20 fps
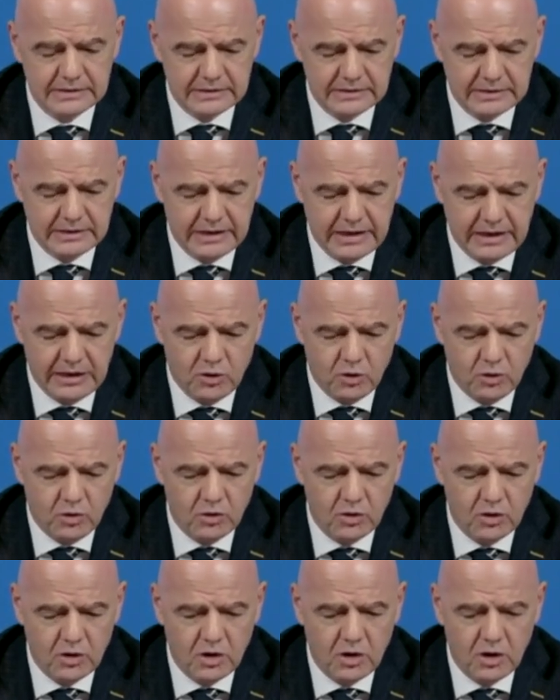they know
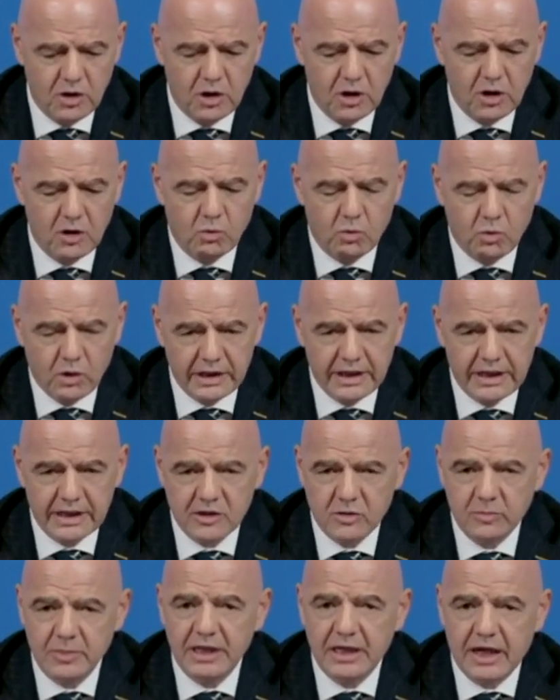what needs
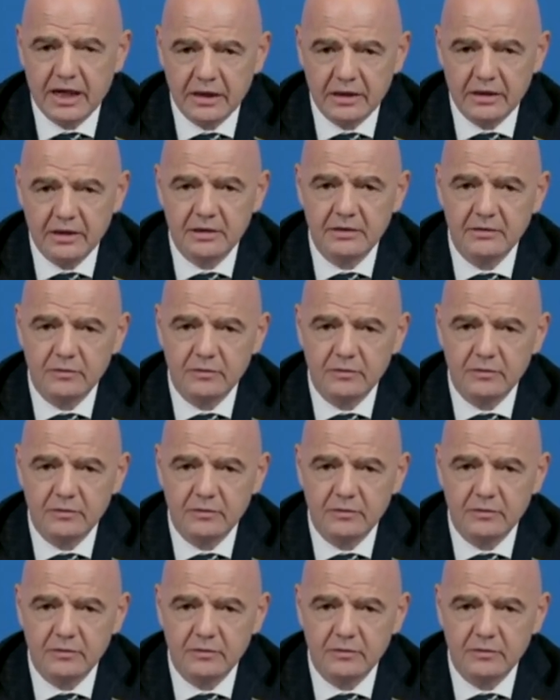to be done